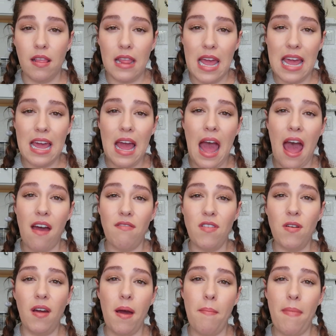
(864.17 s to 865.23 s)
they have
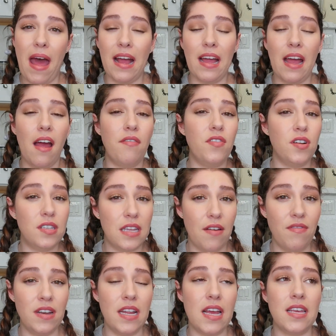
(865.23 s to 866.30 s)
you come back after
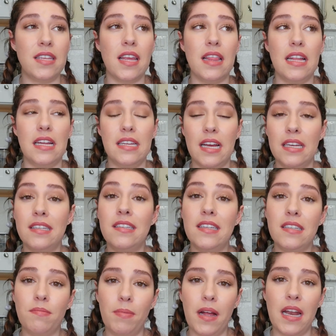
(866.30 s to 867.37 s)
7 days and they test
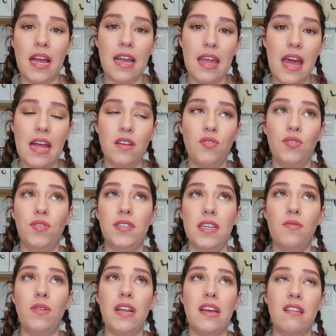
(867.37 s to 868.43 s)
his blood again to
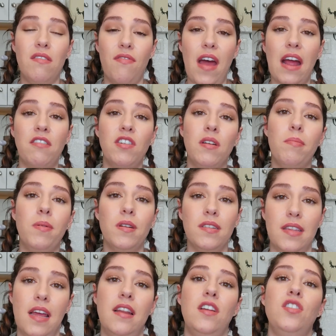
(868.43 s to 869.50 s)
see what his factor
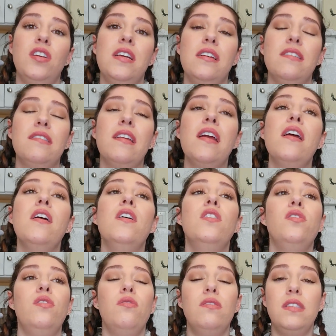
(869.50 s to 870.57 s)
percentage is,
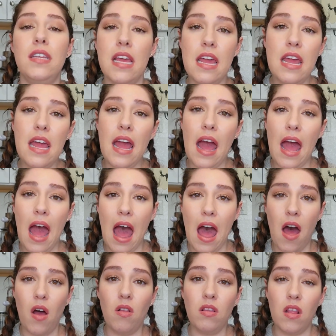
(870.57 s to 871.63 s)
to see
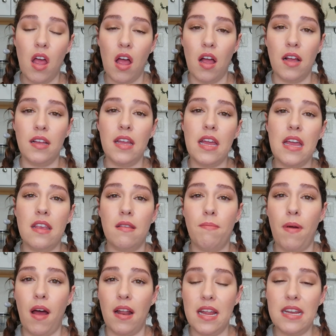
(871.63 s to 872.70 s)
how long his
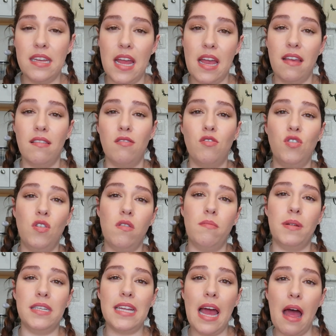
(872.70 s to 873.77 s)
body takes to
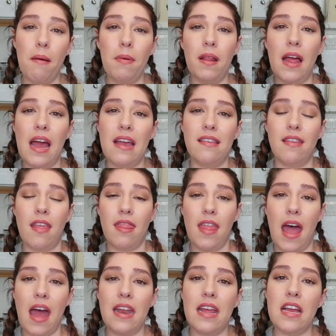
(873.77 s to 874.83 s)
metabolize that